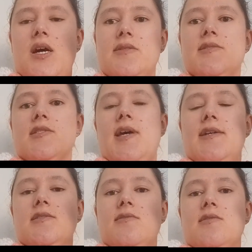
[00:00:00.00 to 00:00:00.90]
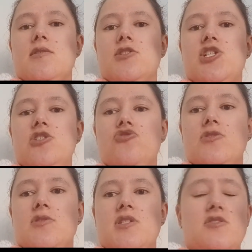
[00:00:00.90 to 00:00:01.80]
Under-10s
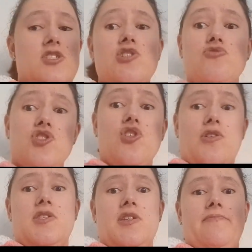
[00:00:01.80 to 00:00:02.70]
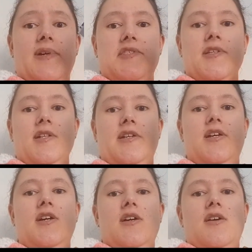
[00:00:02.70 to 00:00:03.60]
children's soccer team, basically.